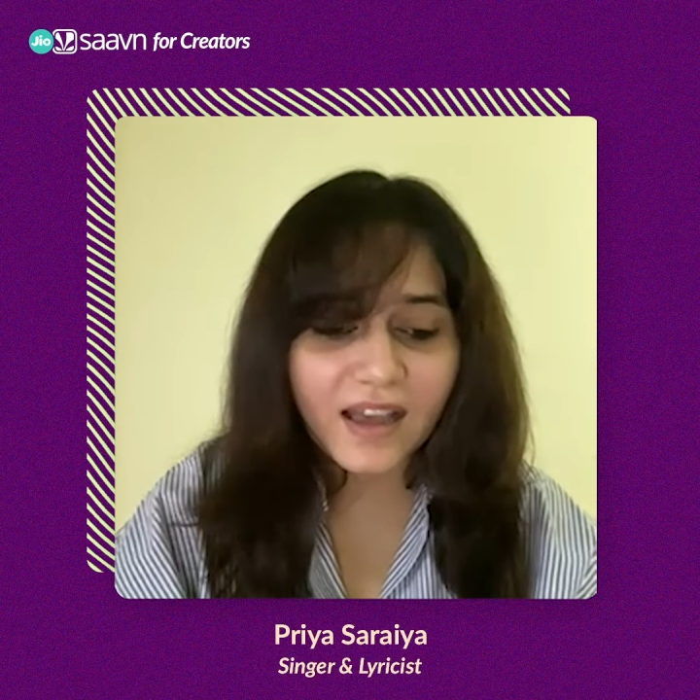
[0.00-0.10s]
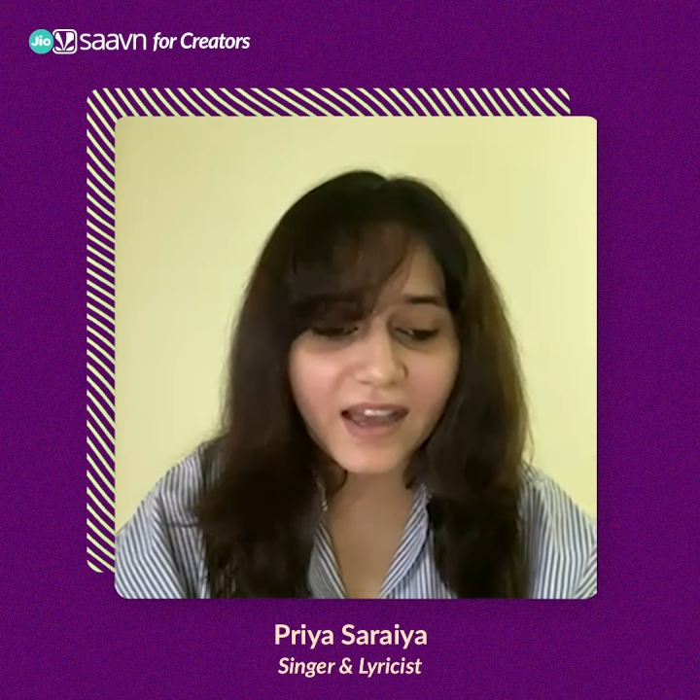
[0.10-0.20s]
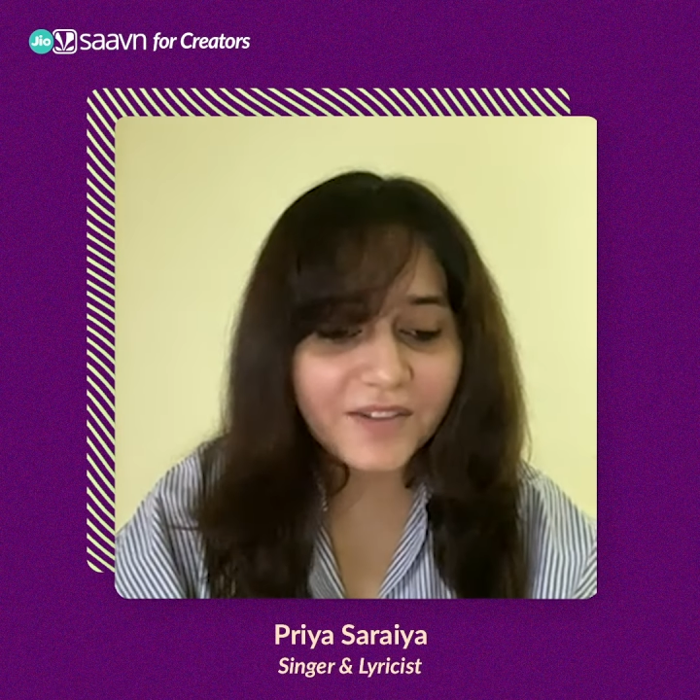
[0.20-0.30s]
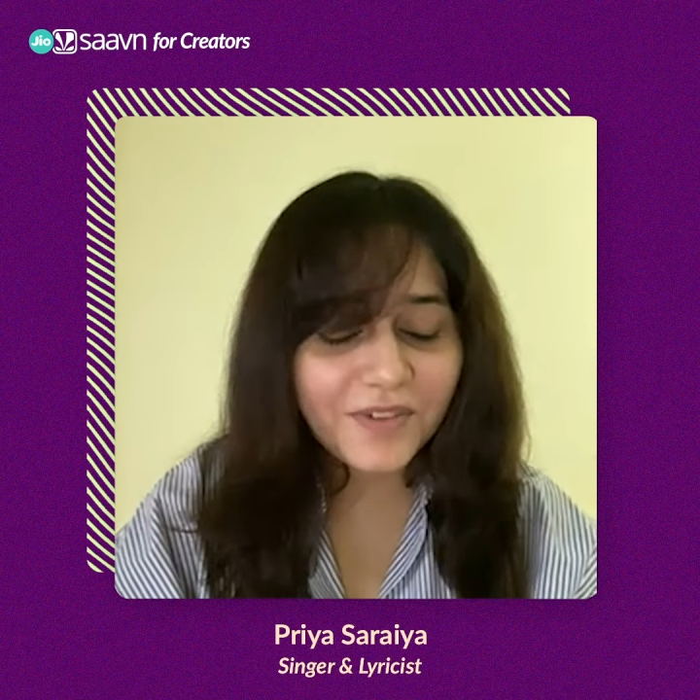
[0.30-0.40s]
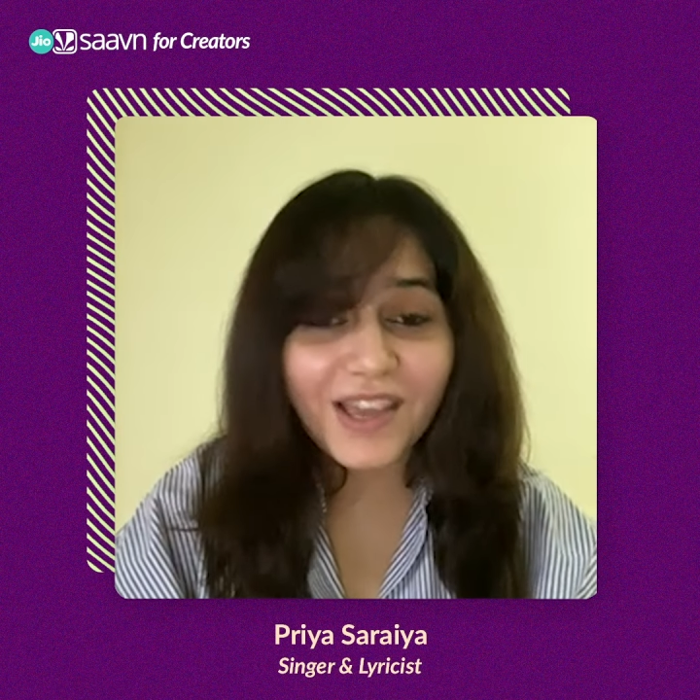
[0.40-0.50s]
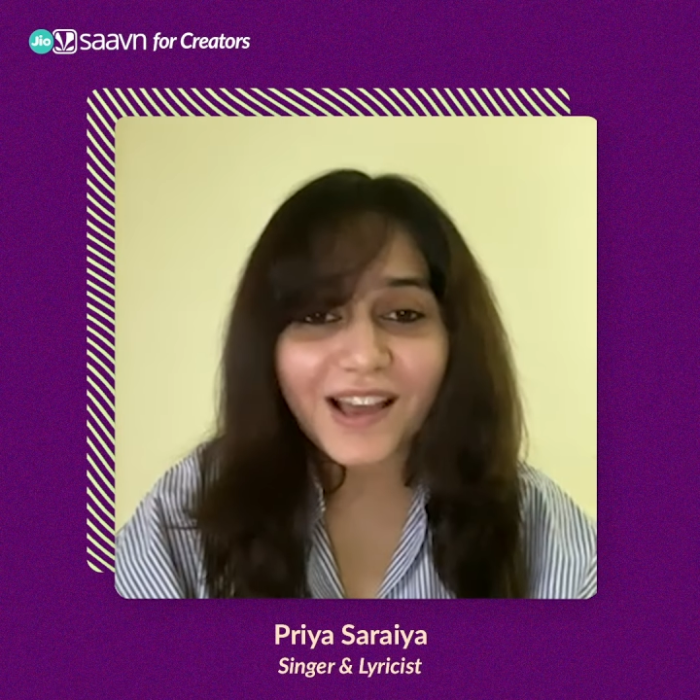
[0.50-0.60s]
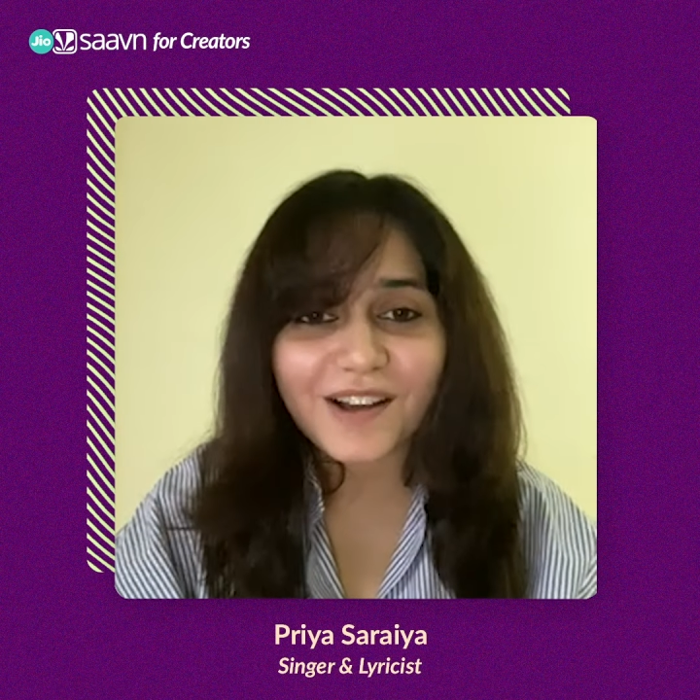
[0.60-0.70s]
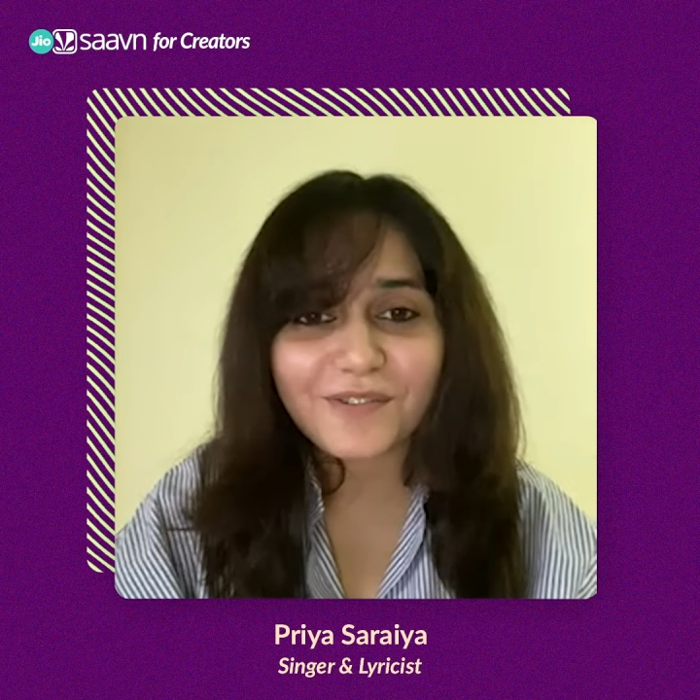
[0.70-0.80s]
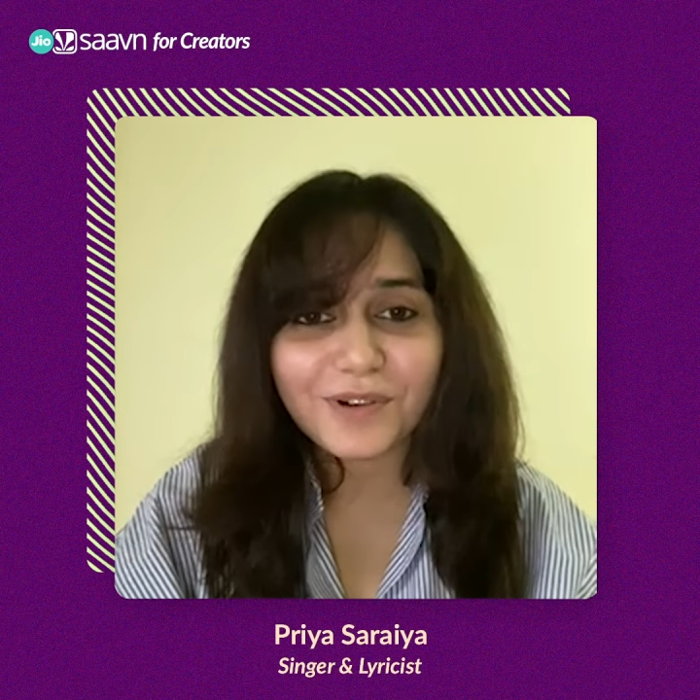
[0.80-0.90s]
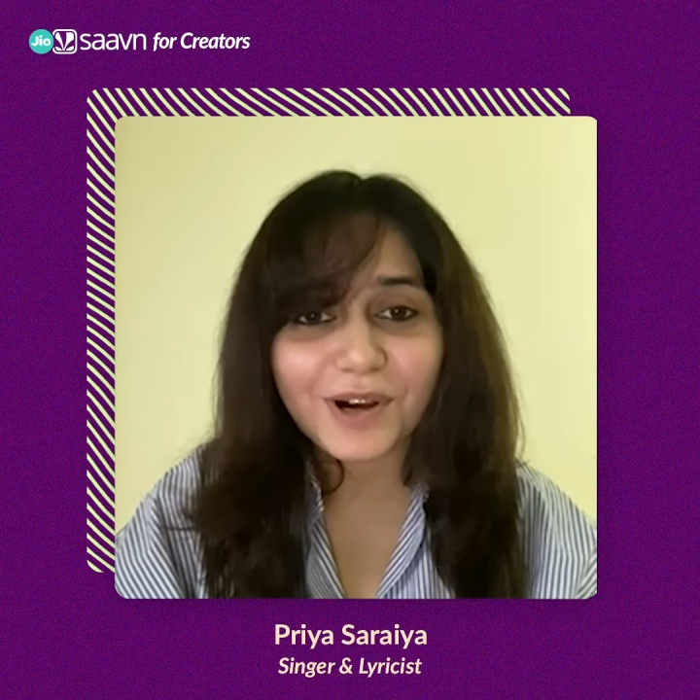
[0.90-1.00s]
And we
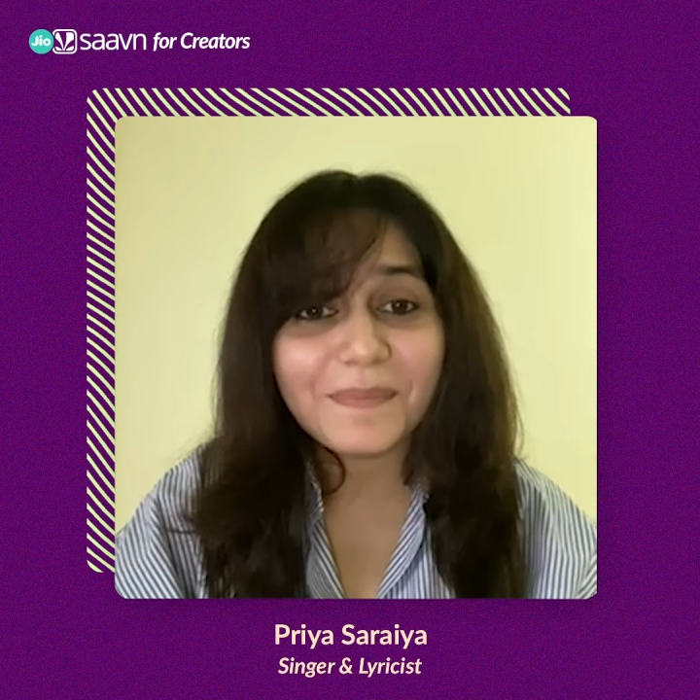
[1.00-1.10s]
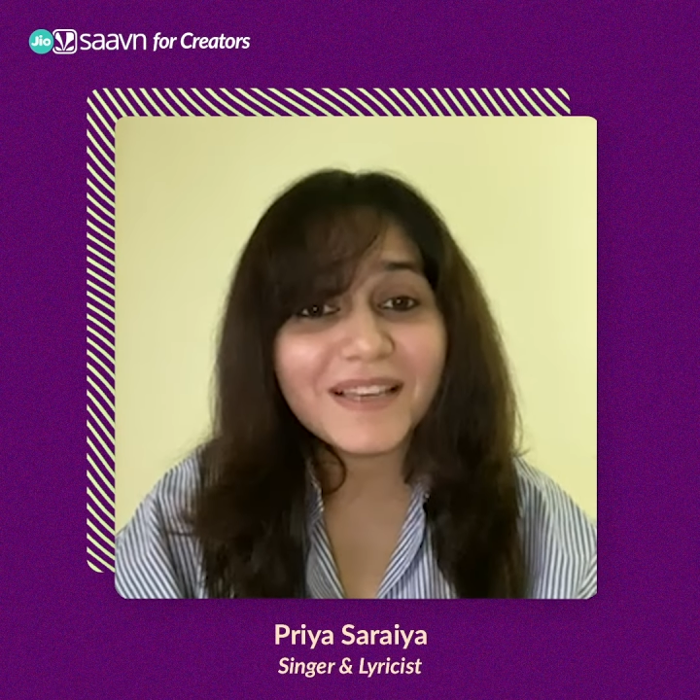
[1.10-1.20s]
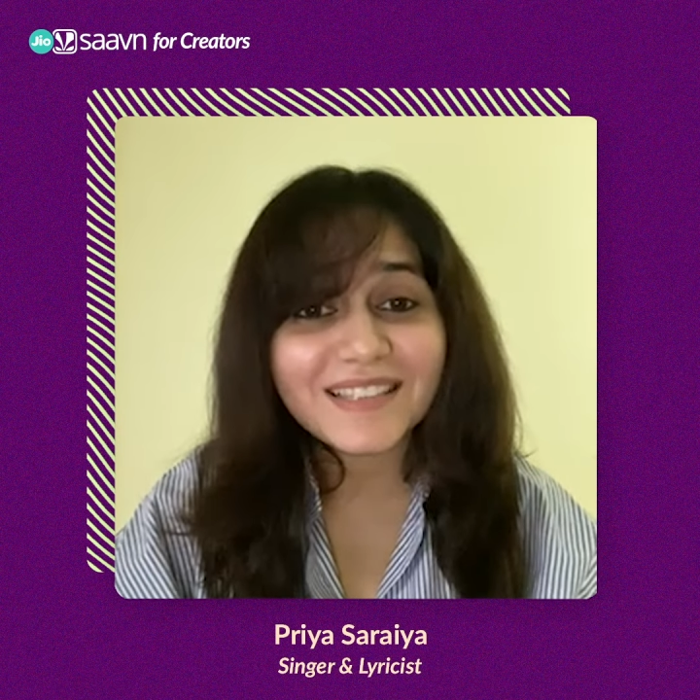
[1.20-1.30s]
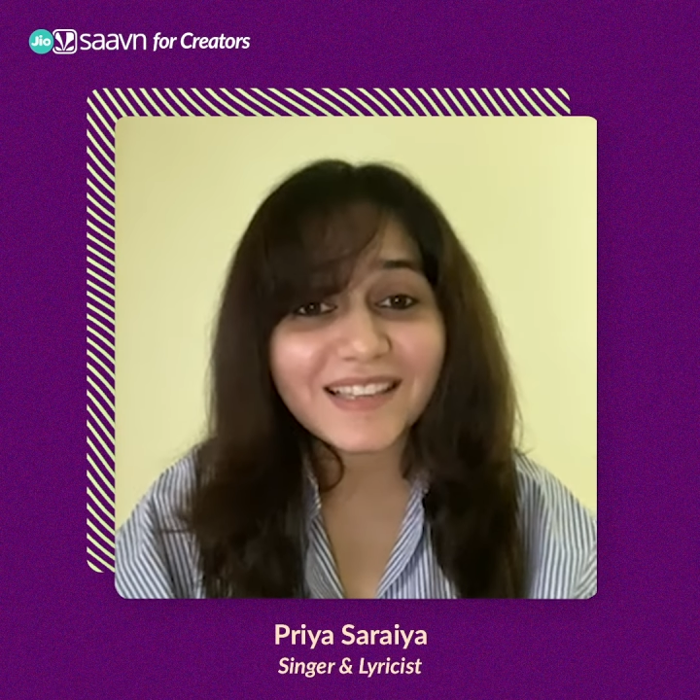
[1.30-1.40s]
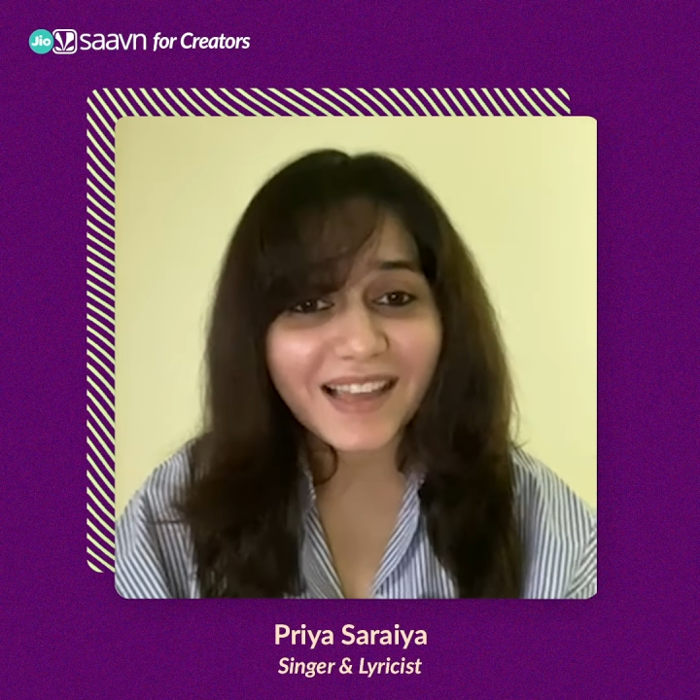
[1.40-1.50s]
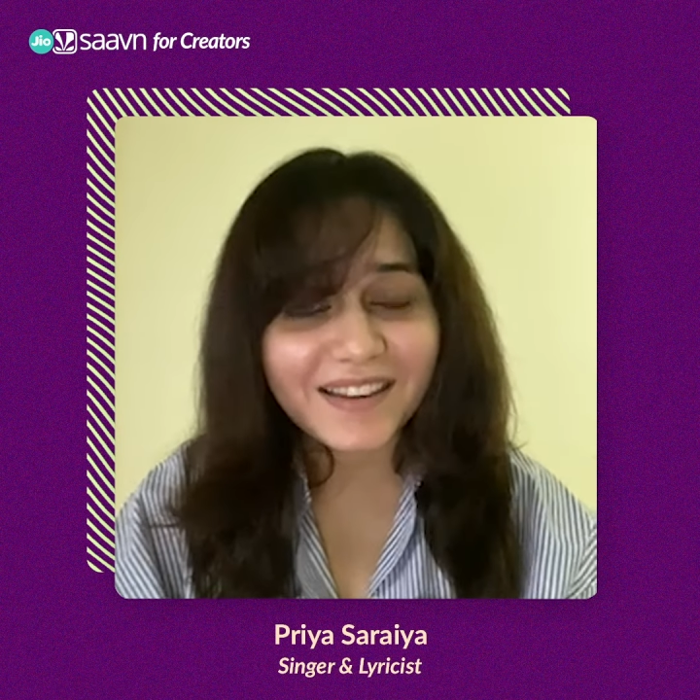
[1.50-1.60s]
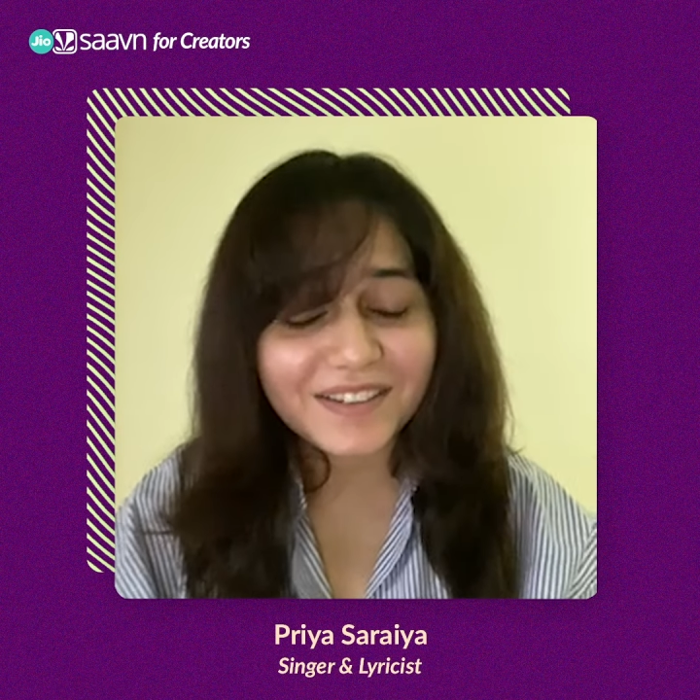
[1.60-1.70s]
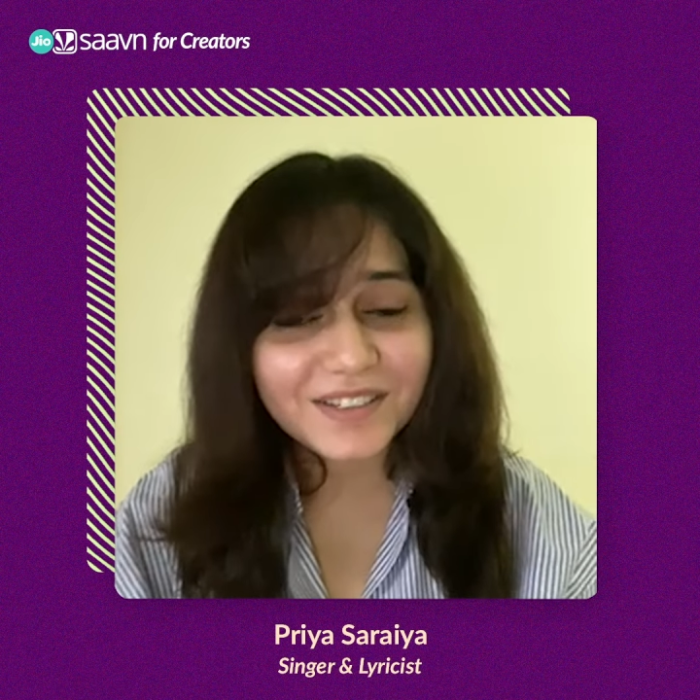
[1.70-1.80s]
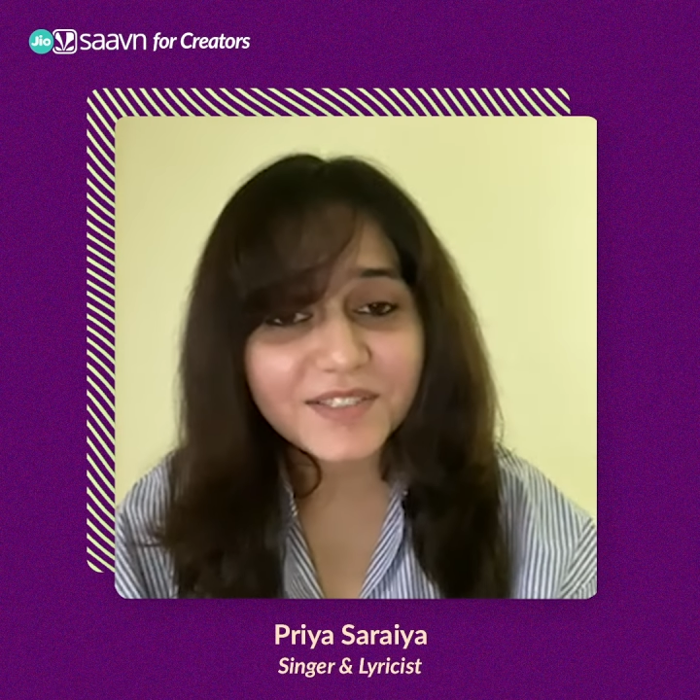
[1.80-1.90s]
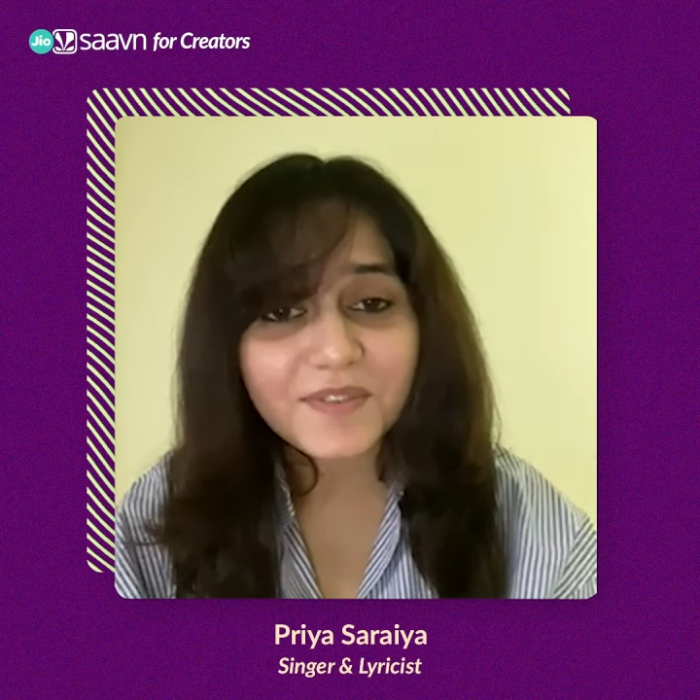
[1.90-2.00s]
have uh, amazing writers.